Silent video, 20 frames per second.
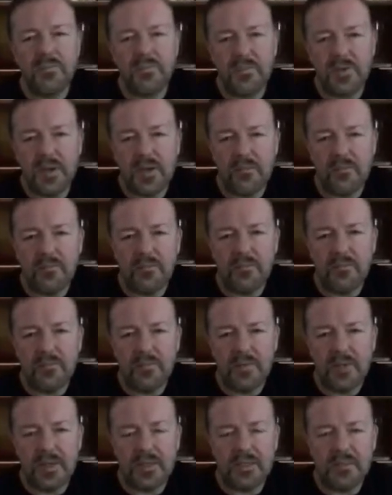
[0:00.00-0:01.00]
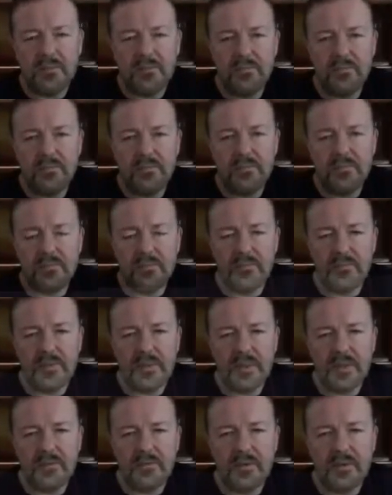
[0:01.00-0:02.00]
um, get some
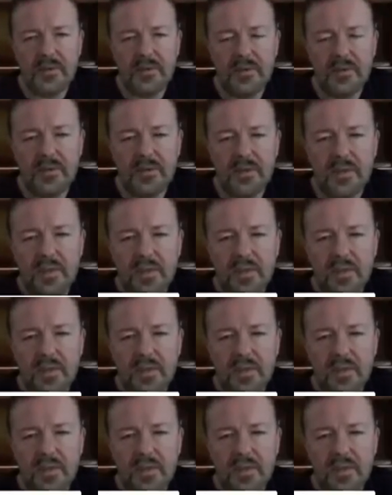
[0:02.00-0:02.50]
serious